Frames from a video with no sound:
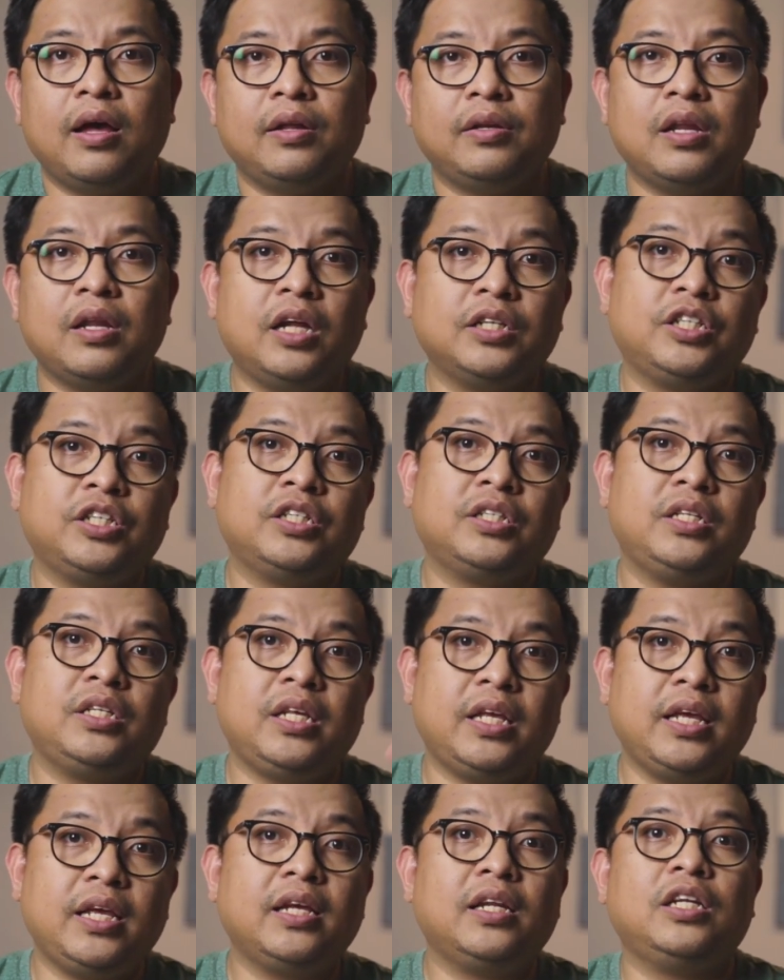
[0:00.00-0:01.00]
not just
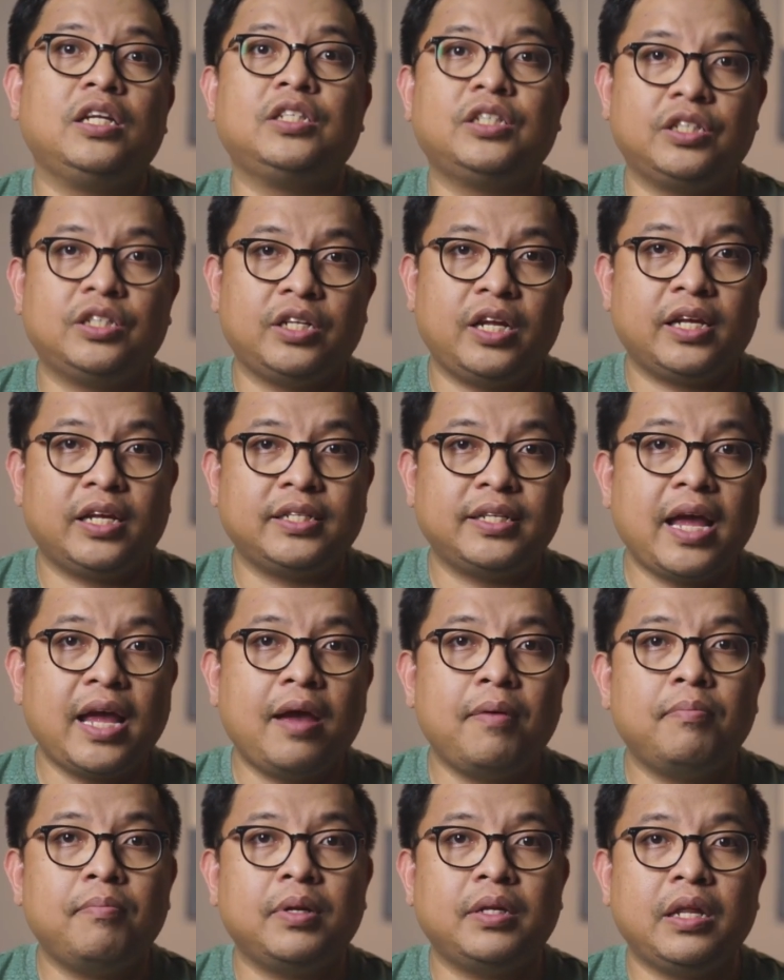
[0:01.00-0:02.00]
the English
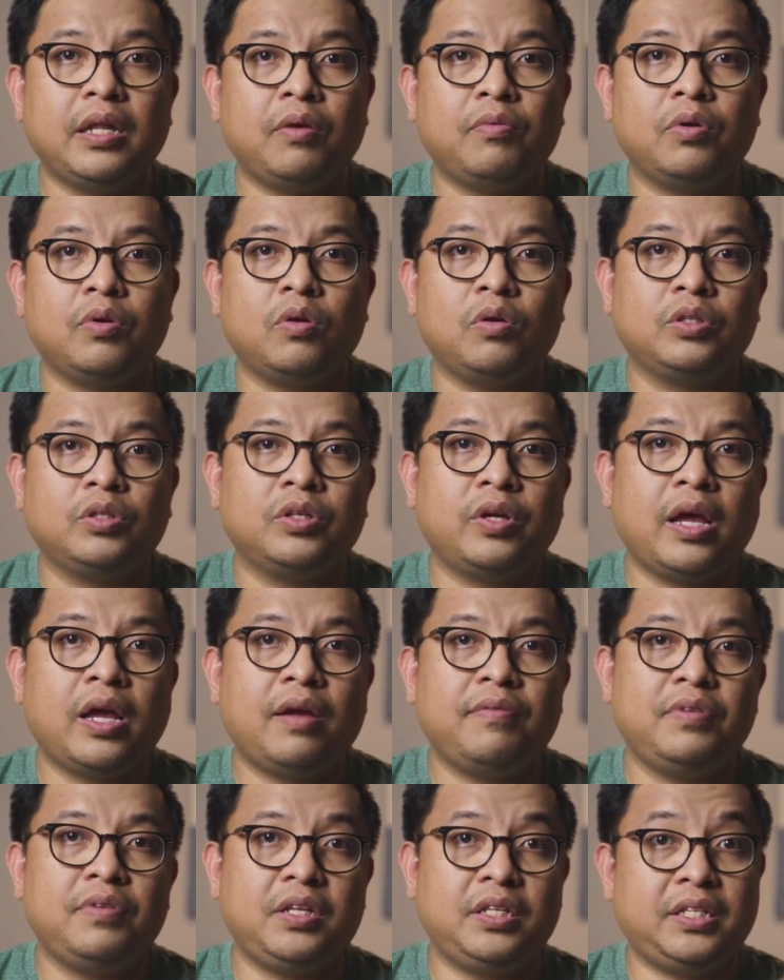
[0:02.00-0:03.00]
exam, but they would also
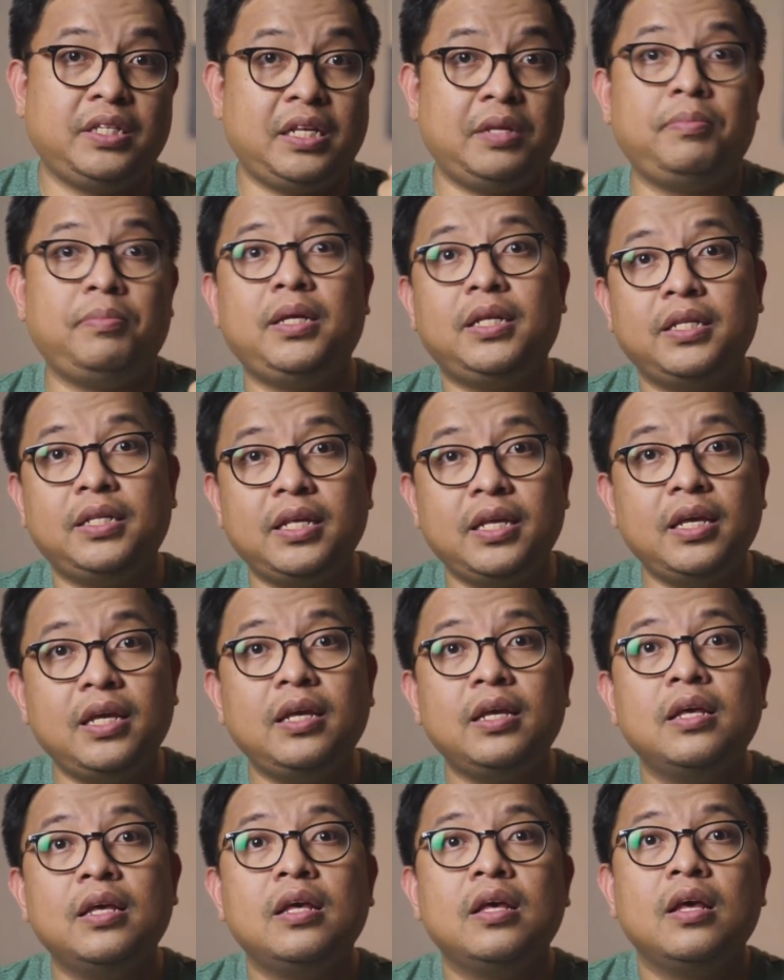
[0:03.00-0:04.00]
have the
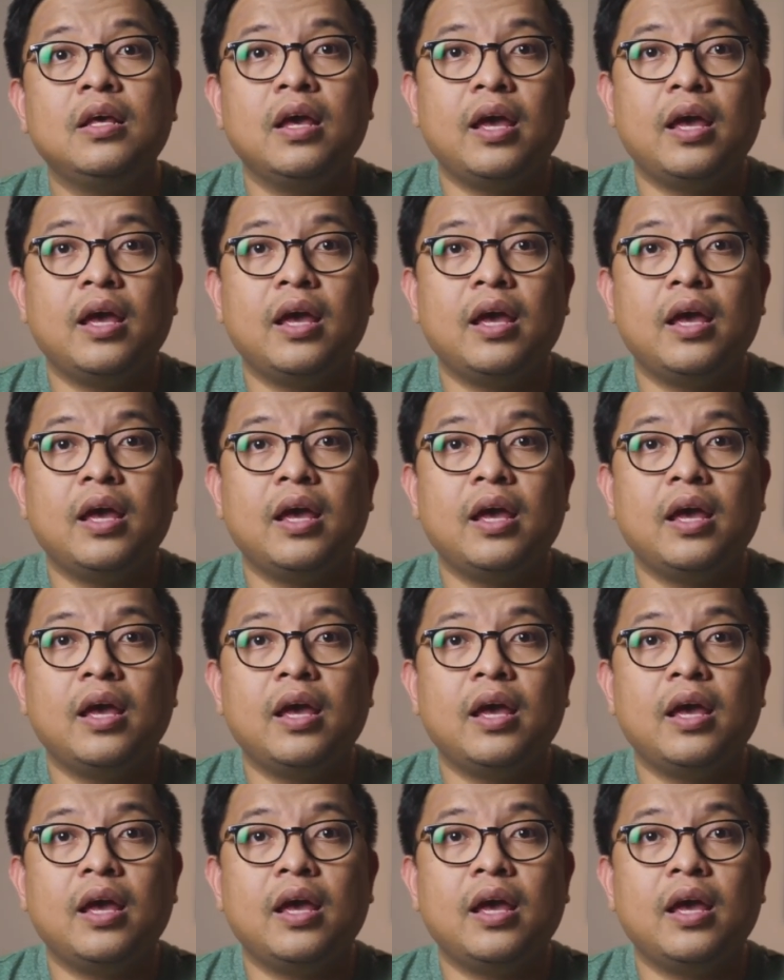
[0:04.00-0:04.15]
CBT